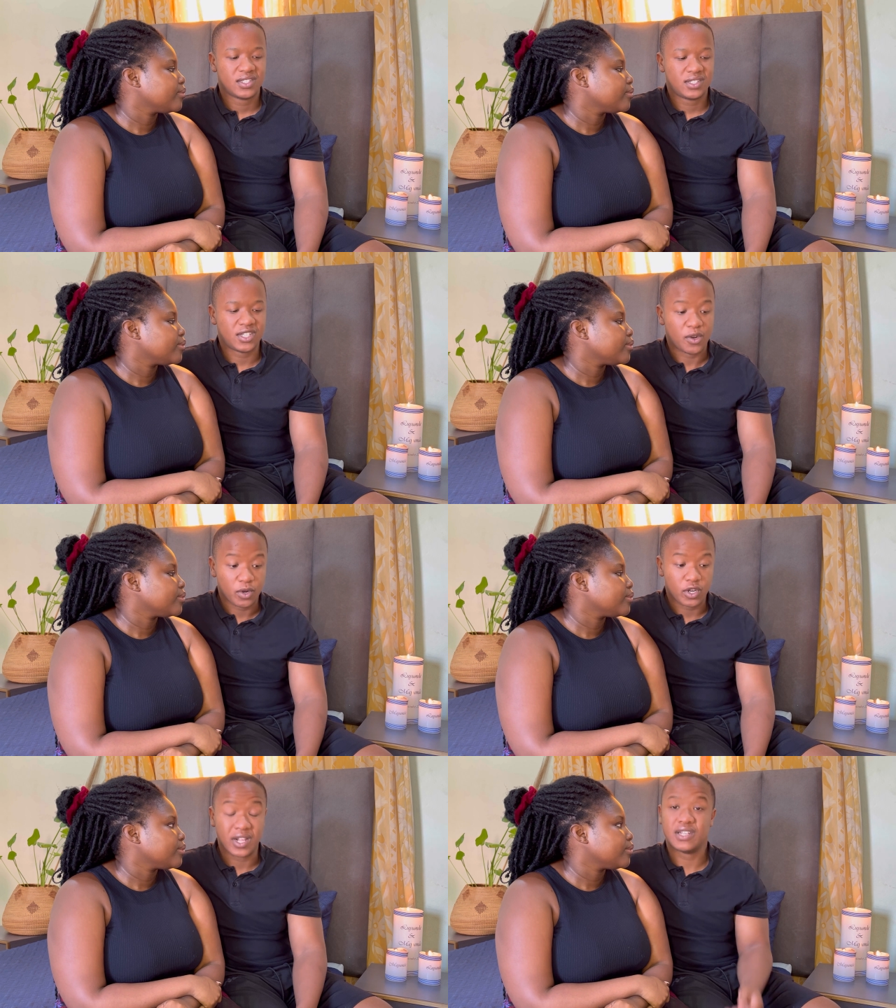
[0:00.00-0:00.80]
Speaker 1: genuine
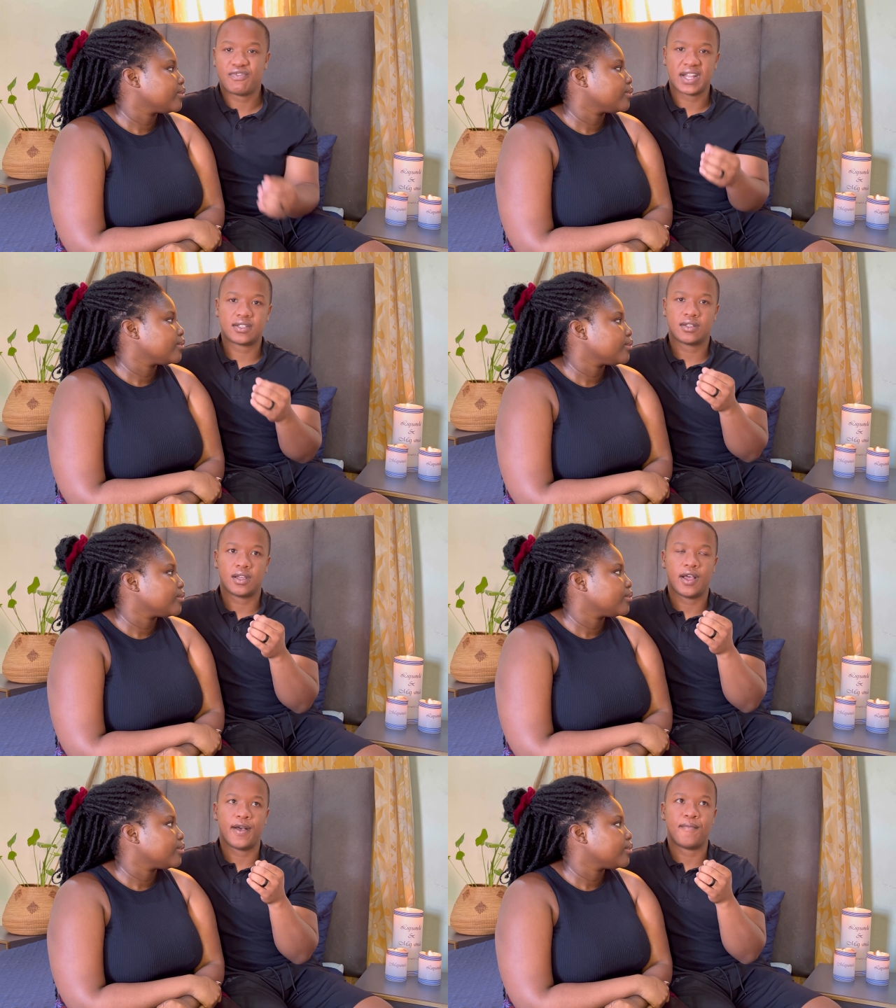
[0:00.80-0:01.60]
connection. In fact,
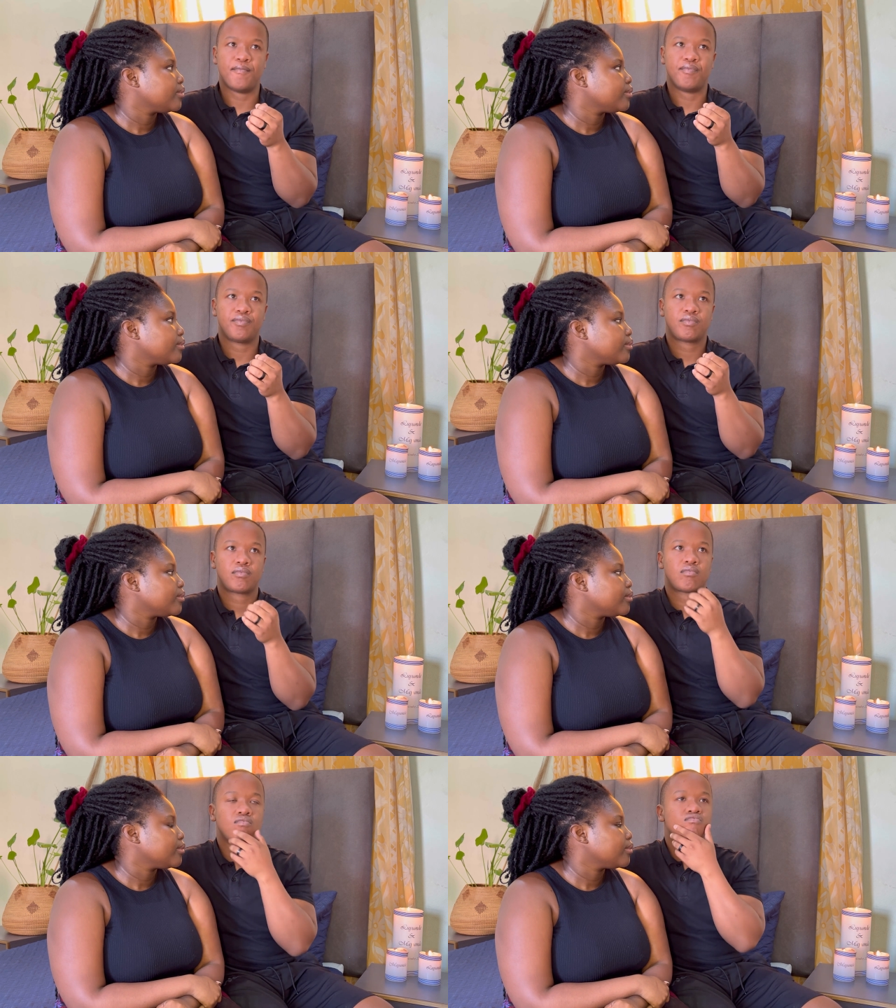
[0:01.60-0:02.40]
um,
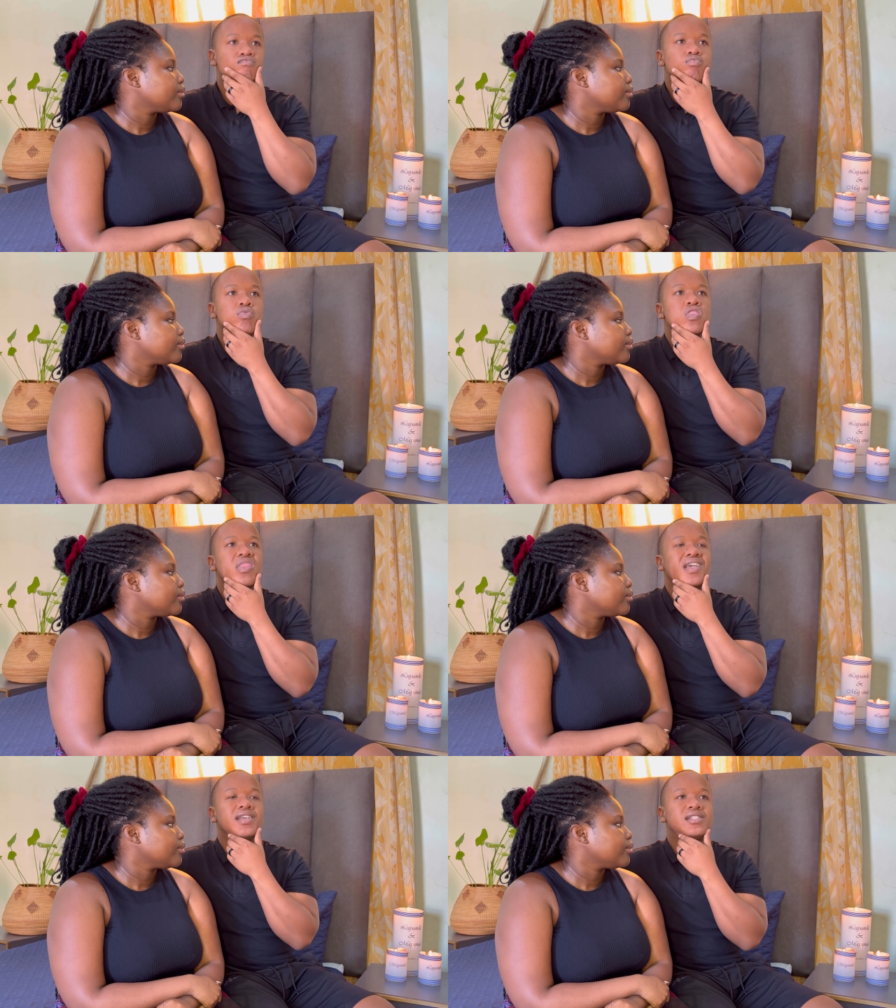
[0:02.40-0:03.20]

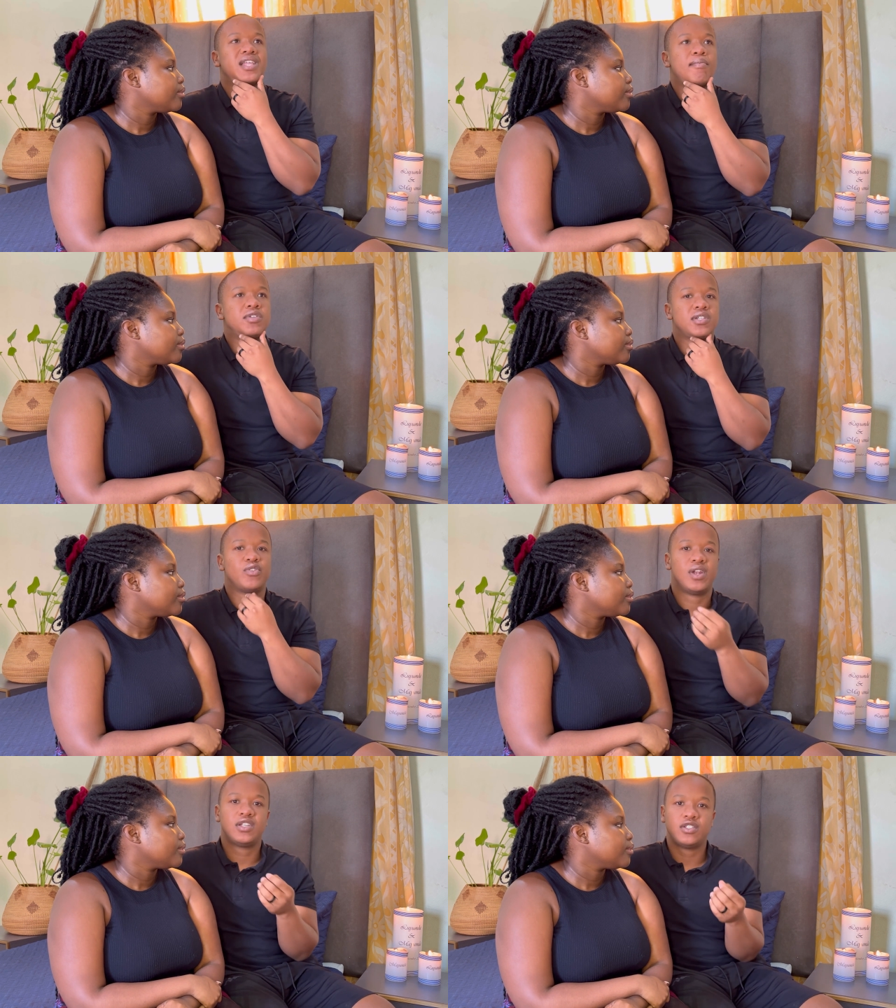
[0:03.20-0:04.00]
establishing
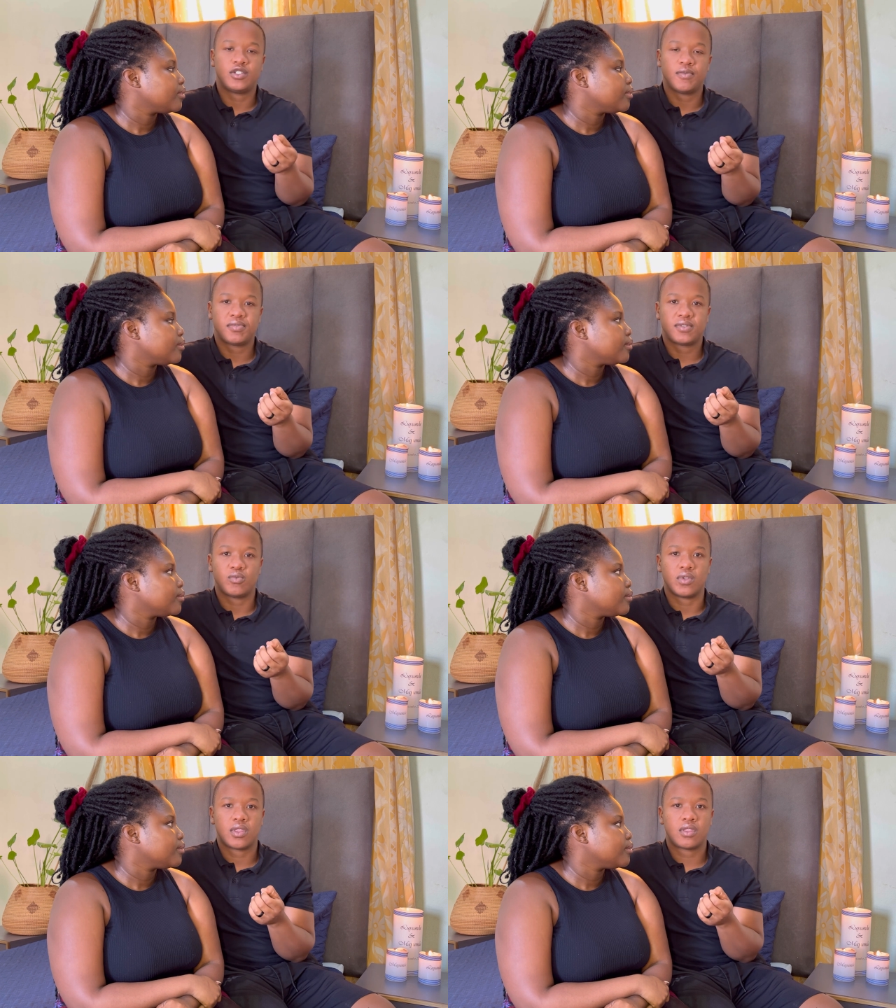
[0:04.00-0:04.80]
relationships
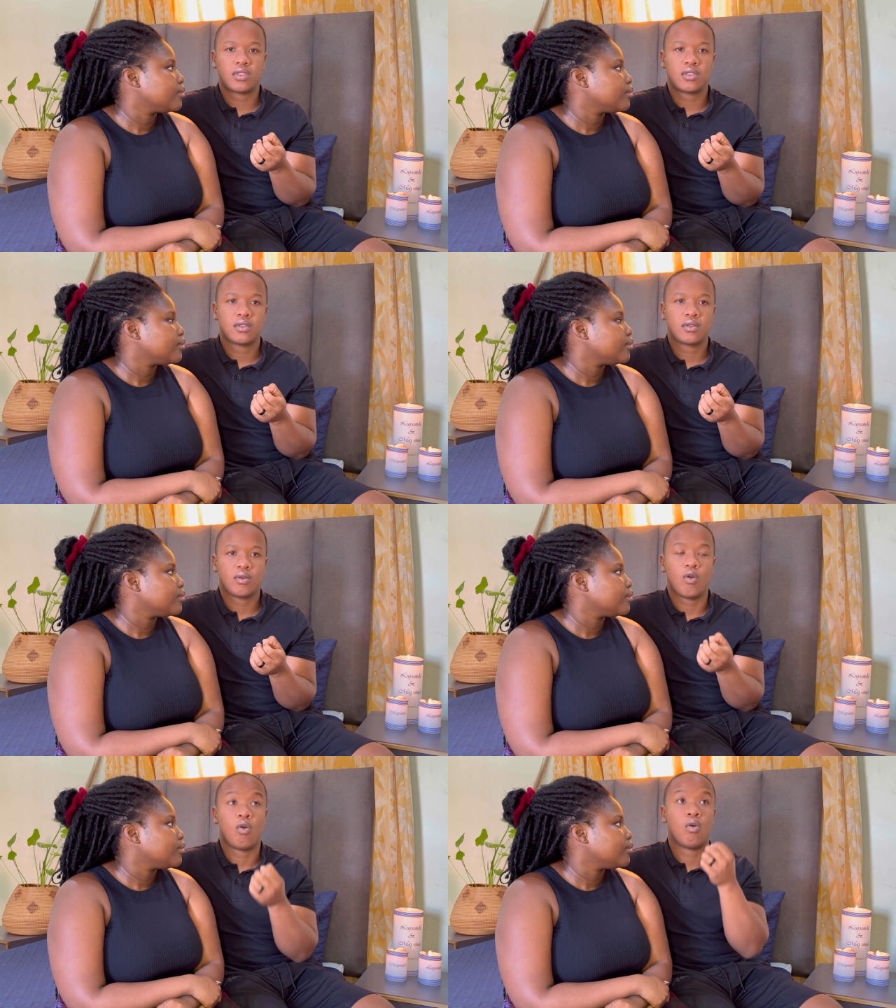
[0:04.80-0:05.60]
with
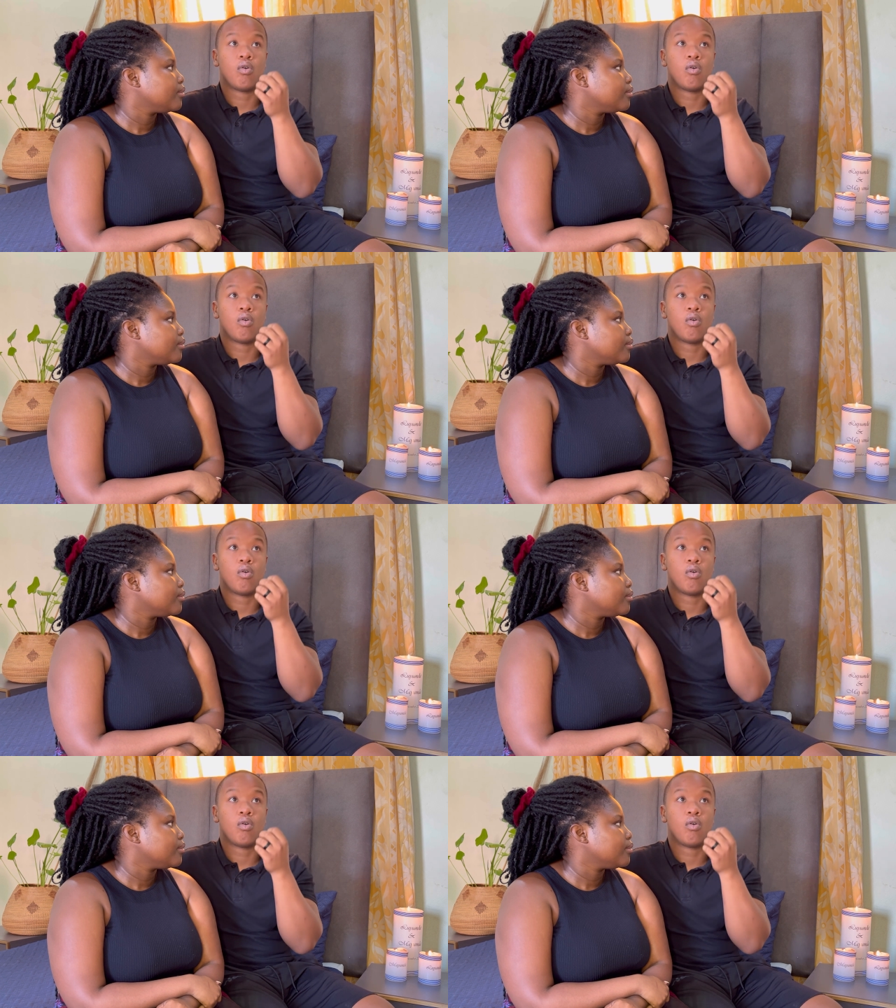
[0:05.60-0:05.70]
or